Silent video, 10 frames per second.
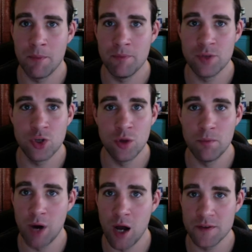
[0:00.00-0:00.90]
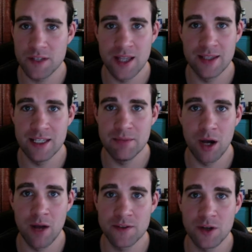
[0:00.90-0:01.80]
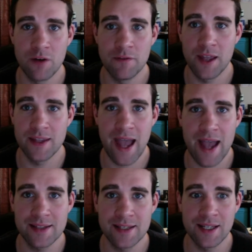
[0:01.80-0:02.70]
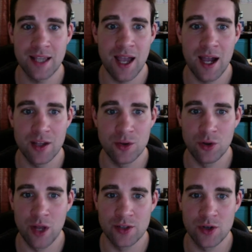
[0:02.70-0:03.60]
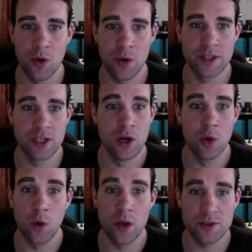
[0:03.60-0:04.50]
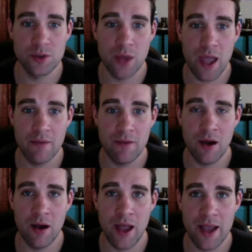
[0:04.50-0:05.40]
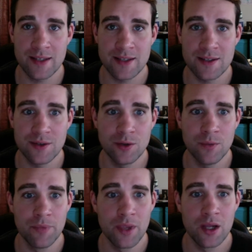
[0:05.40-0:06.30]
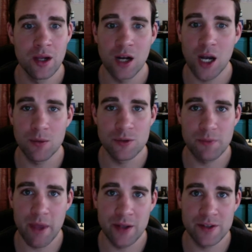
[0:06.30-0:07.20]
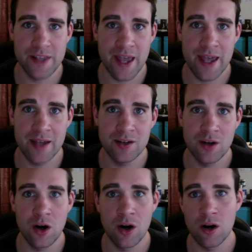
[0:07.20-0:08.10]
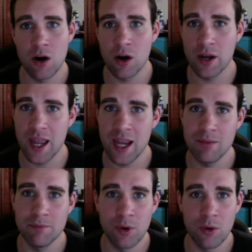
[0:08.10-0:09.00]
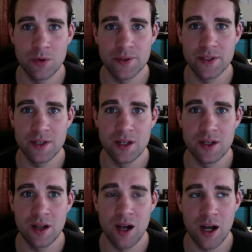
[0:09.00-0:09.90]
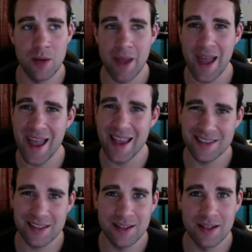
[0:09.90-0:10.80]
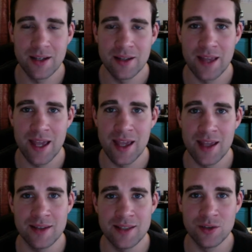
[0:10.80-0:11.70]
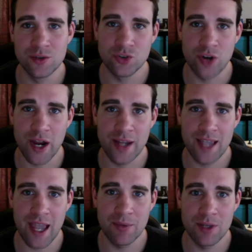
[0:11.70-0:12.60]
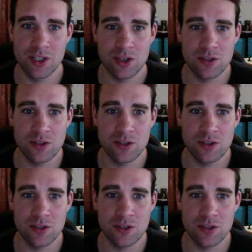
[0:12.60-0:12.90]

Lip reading: Good buffs and debuffs are fantastic. Utilize always. What else do we have access to? A couple spells that are Arcane Bolt esque. They deal direct damage.